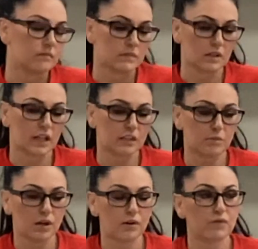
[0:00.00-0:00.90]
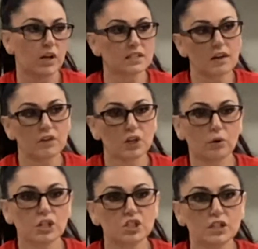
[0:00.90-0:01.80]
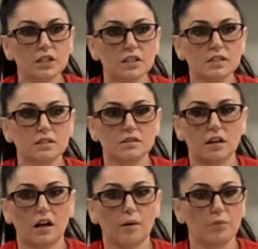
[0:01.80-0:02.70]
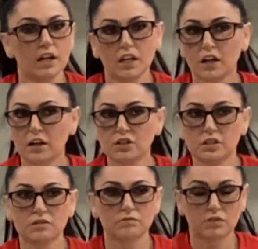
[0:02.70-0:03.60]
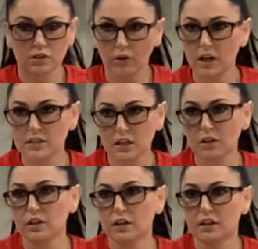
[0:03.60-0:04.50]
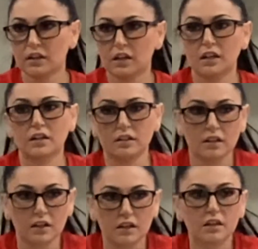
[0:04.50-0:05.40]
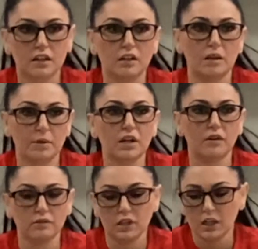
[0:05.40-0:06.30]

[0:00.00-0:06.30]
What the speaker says: Let them know, if you guys have any questions, I'm right here. Just go ahead, take a look, and, let me know.